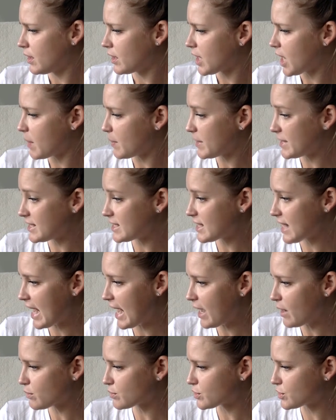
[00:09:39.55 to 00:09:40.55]
Come into
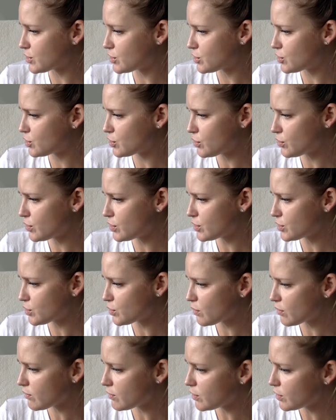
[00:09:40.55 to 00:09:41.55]
the house as soon as
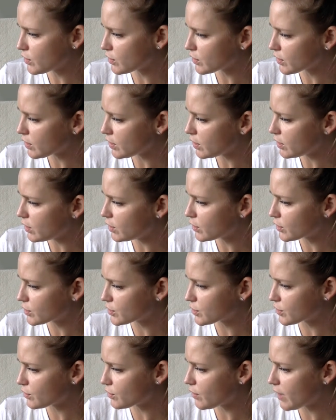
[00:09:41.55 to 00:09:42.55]
you have
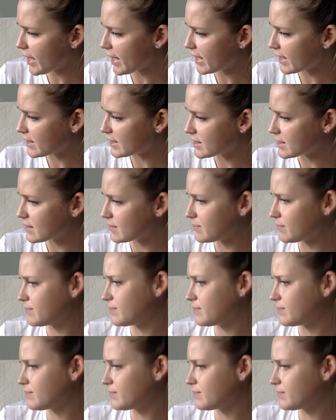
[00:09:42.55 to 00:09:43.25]
looked at your eggs.